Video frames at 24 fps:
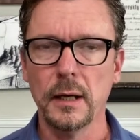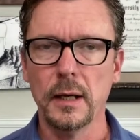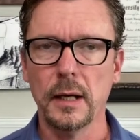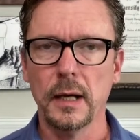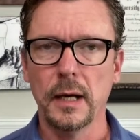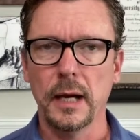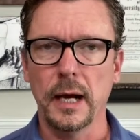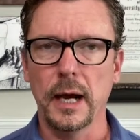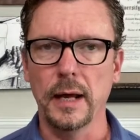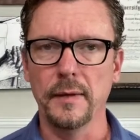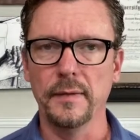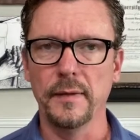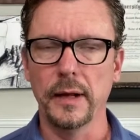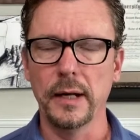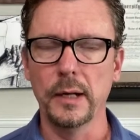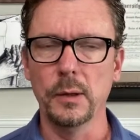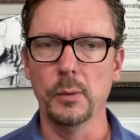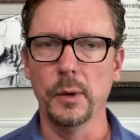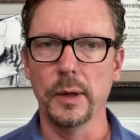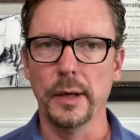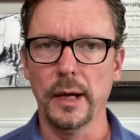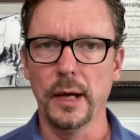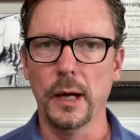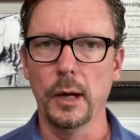and that it
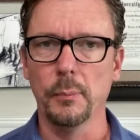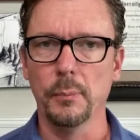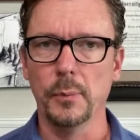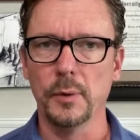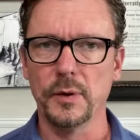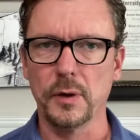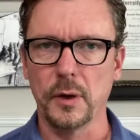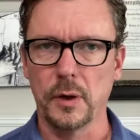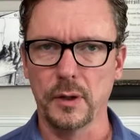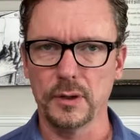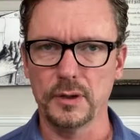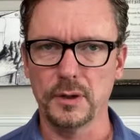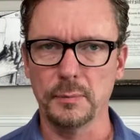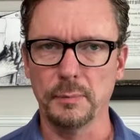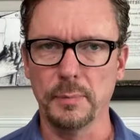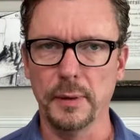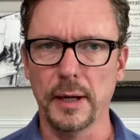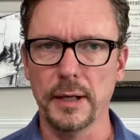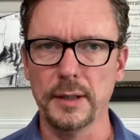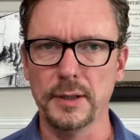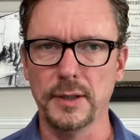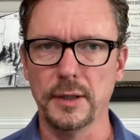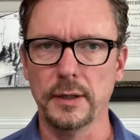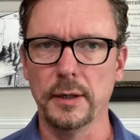would help with
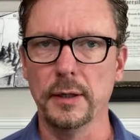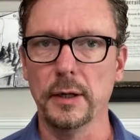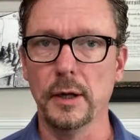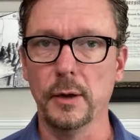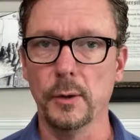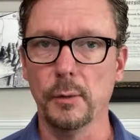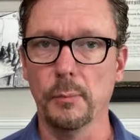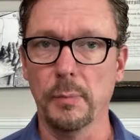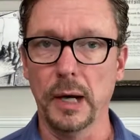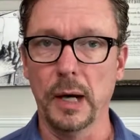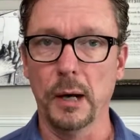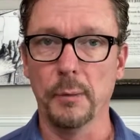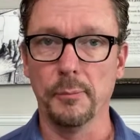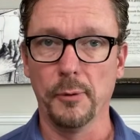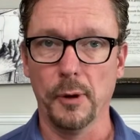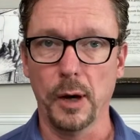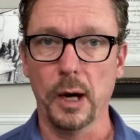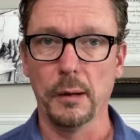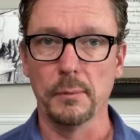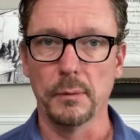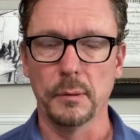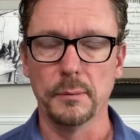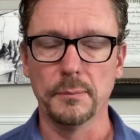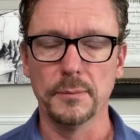constipation and other bowel
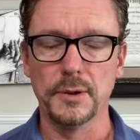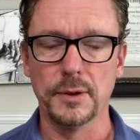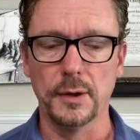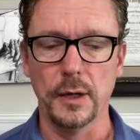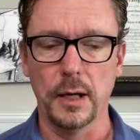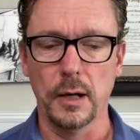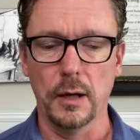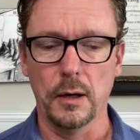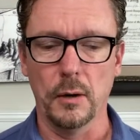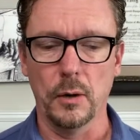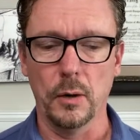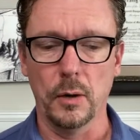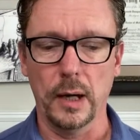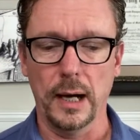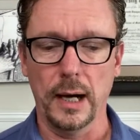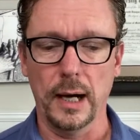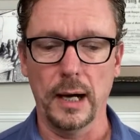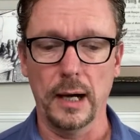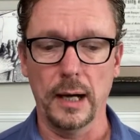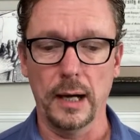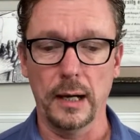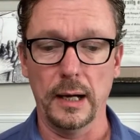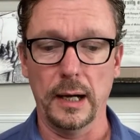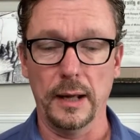problems. Now,
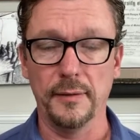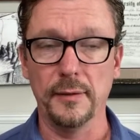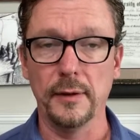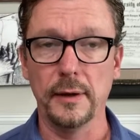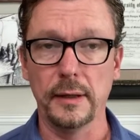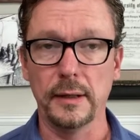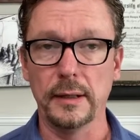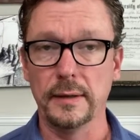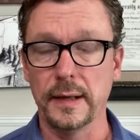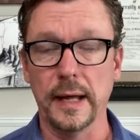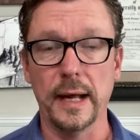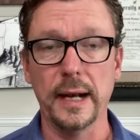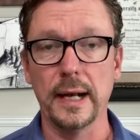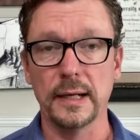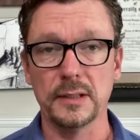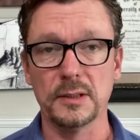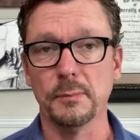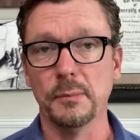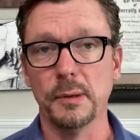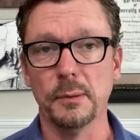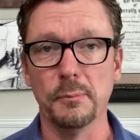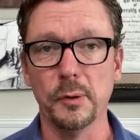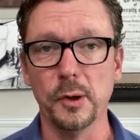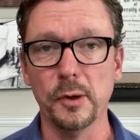I think that hasn't
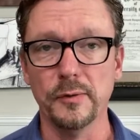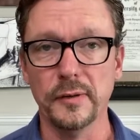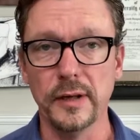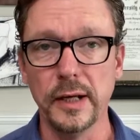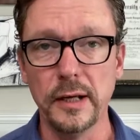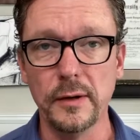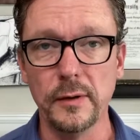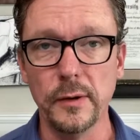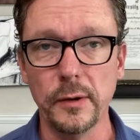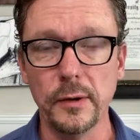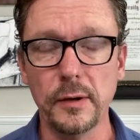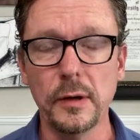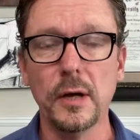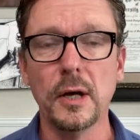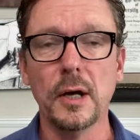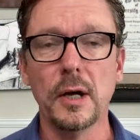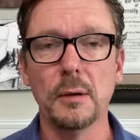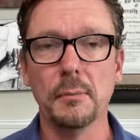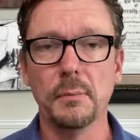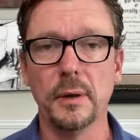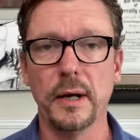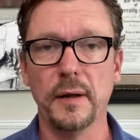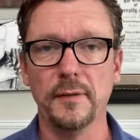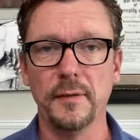been proven either,
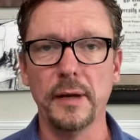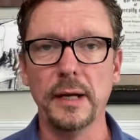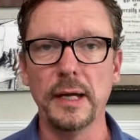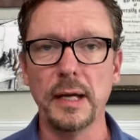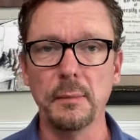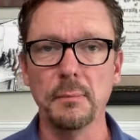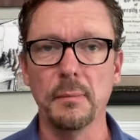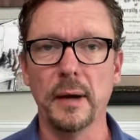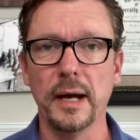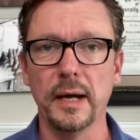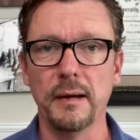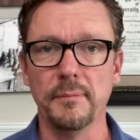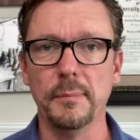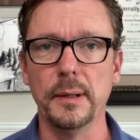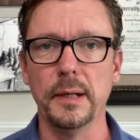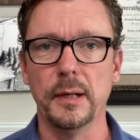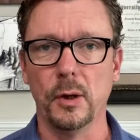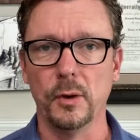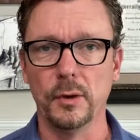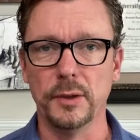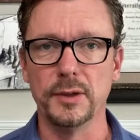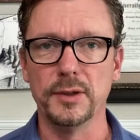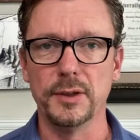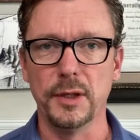but I think he may have been
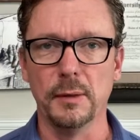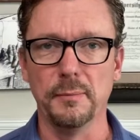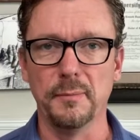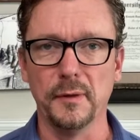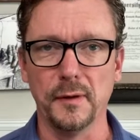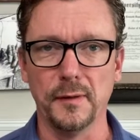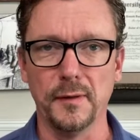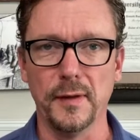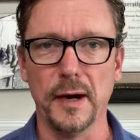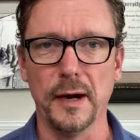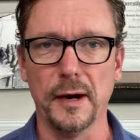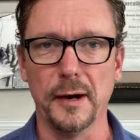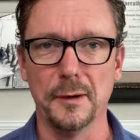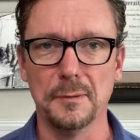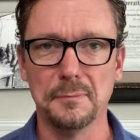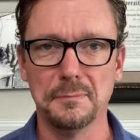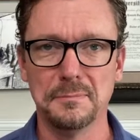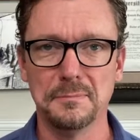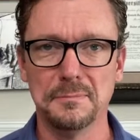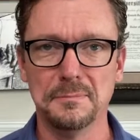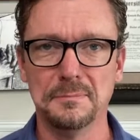onto something there.